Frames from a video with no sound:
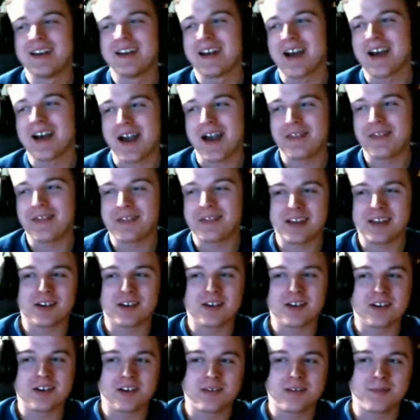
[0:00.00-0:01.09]
I think,
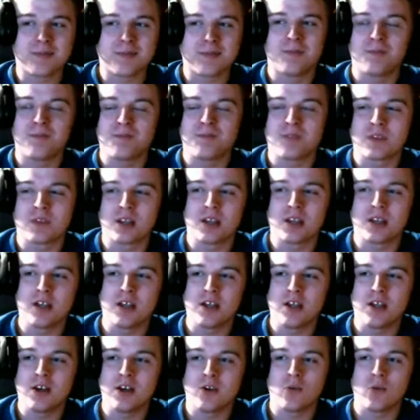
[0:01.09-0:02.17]

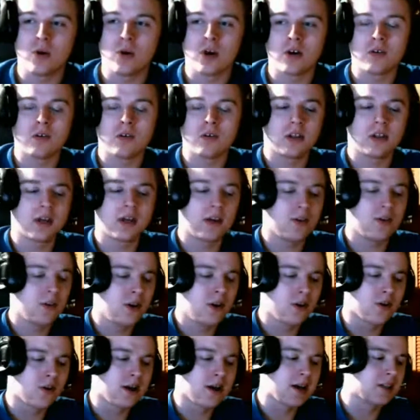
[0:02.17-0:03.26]
well, I don't
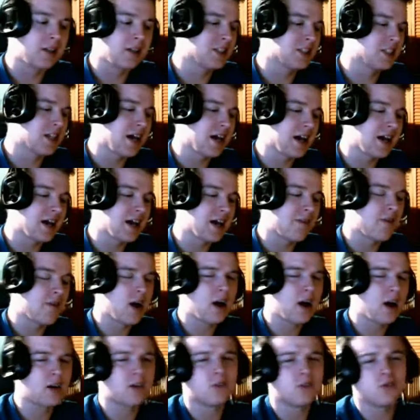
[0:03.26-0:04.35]
know.
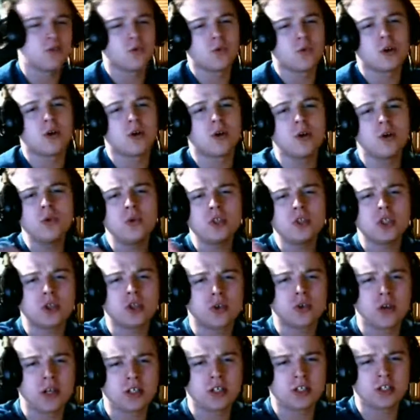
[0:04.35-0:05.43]
Well, who was your
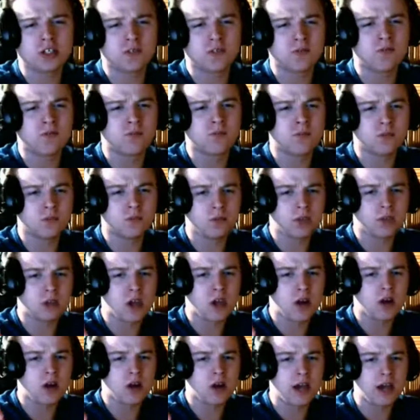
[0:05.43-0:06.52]
greatest of
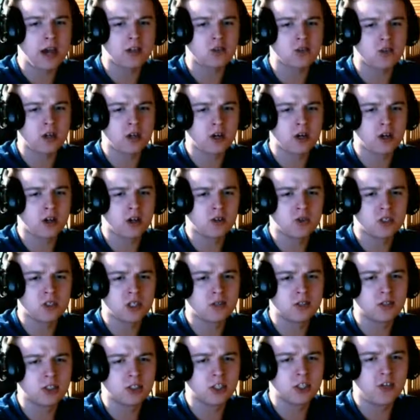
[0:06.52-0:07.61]
Attitude Era? You
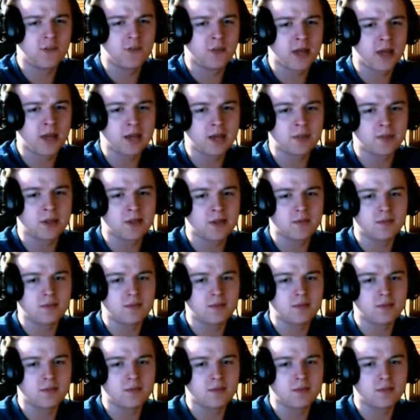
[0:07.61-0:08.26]
said Steve Blackman.